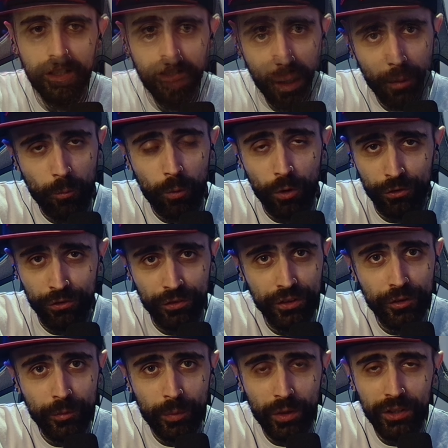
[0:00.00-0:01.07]
wasn't
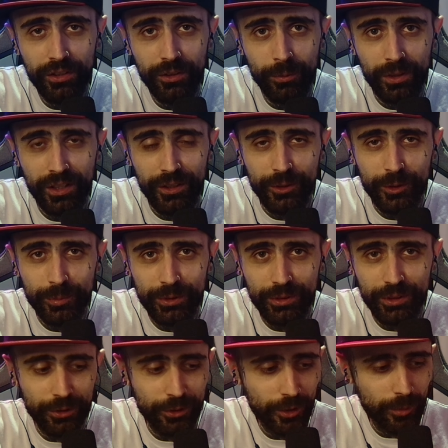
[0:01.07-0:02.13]
disappointed when I opened the
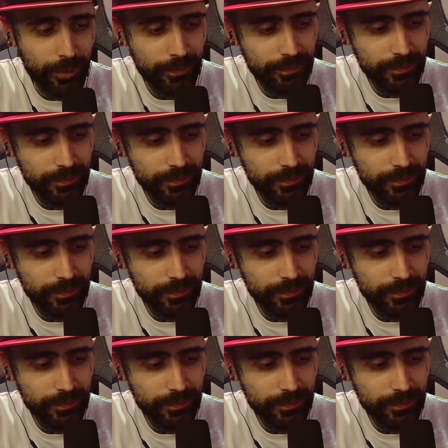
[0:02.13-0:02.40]
tub.